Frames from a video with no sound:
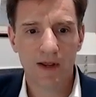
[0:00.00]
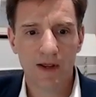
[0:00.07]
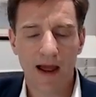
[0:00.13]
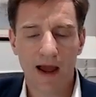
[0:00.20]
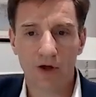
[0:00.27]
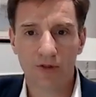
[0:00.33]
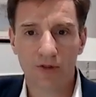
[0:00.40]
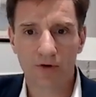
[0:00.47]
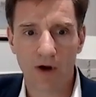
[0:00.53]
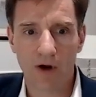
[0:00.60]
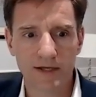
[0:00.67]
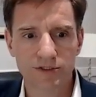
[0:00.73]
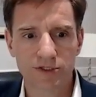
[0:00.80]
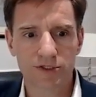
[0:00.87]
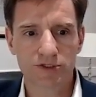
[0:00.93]
health
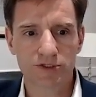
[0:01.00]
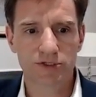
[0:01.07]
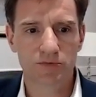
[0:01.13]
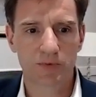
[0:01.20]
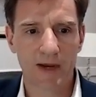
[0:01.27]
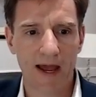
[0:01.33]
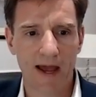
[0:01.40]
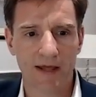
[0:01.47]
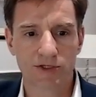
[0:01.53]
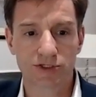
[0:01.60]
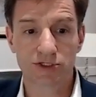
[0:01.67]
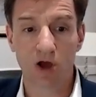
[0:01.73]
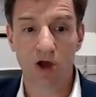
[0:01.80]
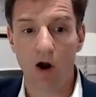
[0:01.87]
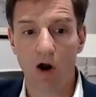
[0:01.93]
crises. We had
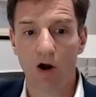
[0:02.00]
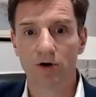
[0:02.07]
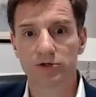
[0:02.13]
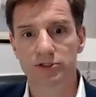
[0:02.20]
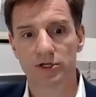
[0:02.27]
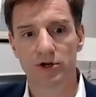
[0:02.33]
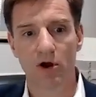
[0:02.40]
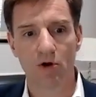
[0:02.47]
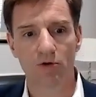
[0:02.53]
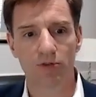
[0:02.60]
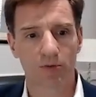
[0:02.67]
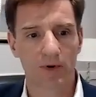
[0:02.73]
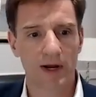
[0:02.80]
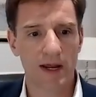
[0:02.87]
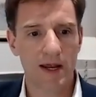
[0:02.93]
SARS in
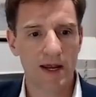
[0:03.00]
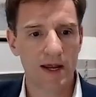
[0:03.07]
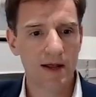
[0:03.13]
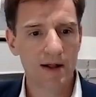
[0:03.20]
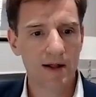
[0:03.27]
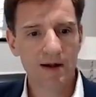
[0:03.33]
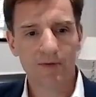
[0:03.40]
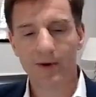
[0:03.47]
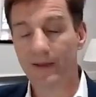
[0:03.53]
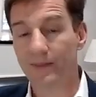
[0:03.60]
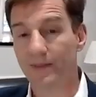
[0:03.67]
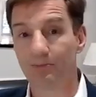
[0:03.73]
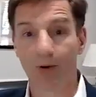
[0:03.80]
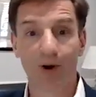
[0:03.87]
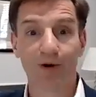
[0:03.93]
03, we had the
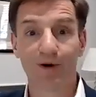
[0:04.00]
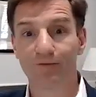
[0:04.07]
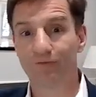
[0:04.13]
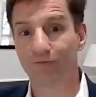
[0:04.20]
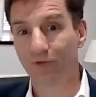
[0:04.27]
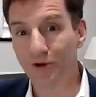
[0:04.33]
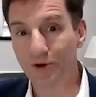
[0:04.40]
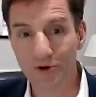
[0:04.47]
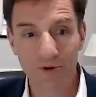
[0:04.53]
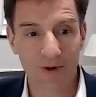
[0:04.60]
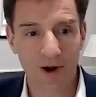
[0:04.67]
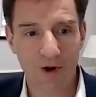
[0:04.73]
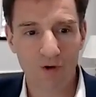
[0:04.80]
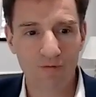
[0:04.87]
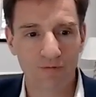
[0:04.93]
bird flu in
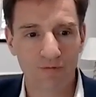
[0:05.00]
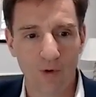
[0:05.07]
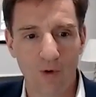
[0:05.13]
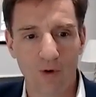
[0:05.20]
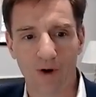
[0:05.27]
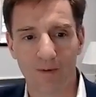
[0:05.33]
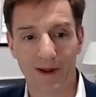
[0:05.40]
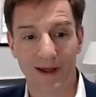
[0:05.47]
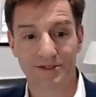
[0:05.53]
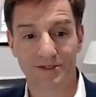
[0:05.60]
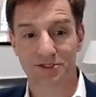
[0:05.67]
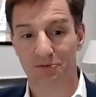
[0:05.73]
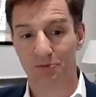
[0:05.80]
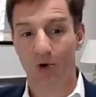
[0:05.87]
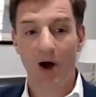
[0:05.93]
04, we had
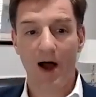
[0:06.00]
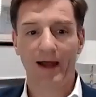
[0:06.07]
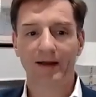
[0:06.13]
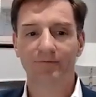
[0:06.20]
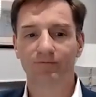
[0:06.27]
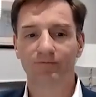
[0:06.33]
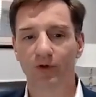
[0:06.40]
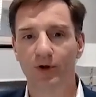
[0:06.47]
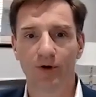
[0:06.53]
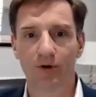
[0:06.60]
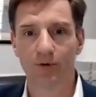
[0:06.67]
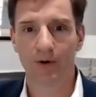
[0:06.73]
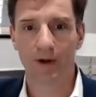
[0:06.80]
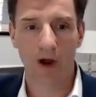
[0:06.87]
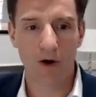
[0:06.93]
swine
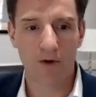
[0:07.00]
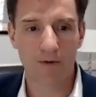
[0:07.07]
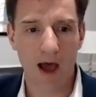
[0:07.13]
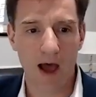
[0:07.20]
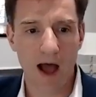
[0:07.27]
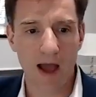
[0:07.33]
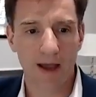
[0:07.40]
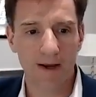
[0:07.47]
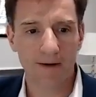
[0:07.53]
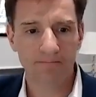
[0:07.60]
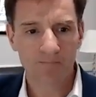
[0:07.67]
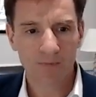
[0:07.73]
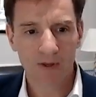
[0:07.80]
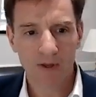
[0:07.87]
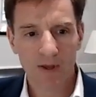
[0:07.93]
flu in 09.
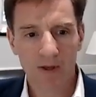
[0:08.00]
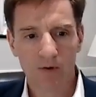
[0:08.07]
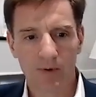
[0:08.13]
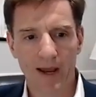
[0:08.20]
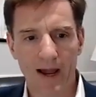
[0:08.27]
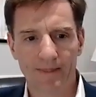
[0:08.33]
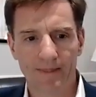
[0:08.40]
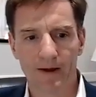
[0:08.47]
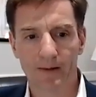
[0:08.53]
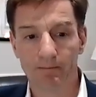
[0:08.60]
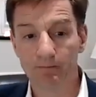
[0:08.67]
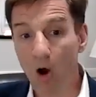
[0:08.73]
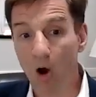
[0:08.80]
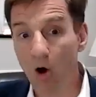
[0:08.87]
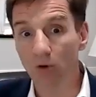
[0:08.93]
We had the
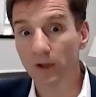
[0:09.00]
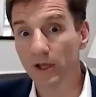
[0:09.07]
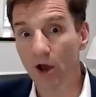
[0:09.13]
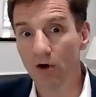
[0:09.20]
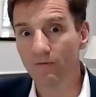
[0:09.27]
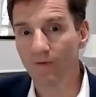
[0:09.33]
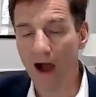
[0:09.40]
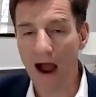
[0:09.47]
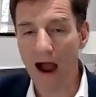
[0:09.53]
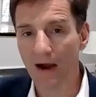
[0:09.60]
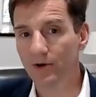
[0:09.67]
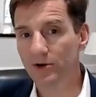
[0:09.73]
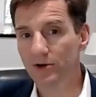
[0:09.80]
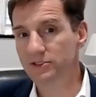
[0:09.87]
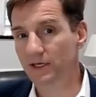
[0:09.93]
polio
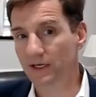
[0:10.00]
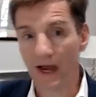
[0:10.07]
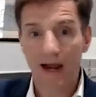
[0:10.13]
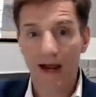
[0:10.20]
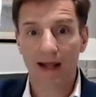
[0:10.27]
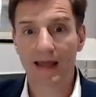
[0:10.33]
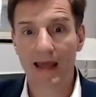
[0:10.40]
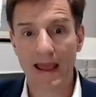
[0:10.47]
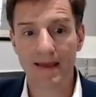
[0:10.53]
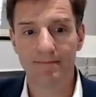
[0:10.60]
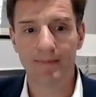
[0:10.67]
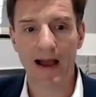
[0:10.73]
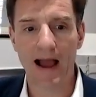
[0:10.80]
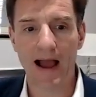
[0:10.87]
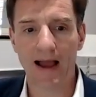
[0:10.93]
virus that kind of came
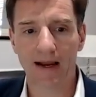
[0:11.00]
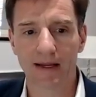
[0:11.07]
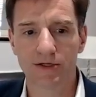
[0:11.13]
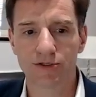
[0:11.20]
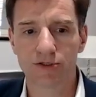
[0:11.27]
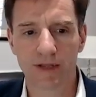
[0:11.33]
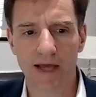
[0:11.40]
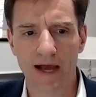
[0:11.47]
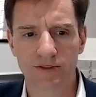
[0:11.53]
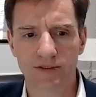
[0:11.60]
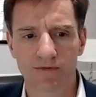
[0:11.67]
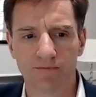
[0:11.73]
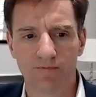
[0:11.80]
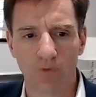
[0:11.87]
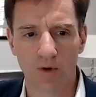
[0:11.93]
back in
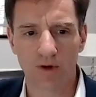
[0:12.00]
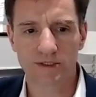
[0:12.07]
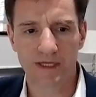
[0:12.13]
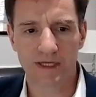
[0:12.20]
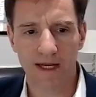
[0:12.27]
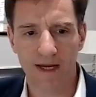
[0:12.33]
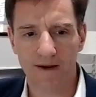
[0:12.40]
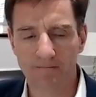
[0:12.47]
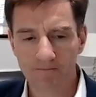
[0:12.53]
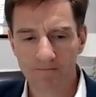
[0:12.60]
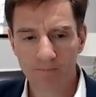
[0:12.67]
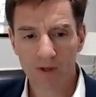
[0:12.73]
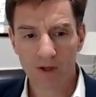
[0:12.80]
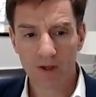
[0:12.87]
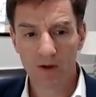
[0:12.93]
2014.
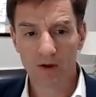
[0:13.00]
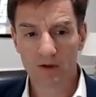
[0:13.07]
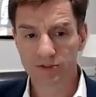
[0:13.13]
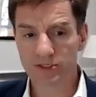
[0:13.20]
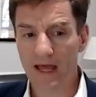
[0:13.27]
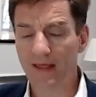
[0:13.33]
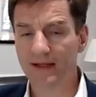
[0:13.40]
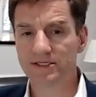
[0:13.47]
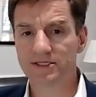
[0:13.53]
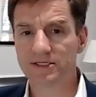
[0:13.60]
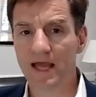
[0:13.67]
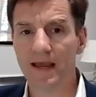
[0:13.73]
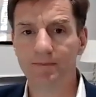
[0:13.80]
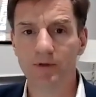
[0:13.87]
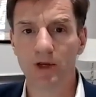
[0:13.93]
So that
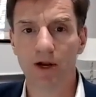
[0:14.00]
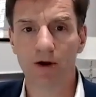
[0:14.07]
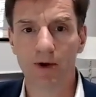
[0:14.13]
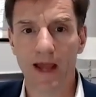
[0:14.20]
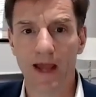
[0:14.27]
same year, we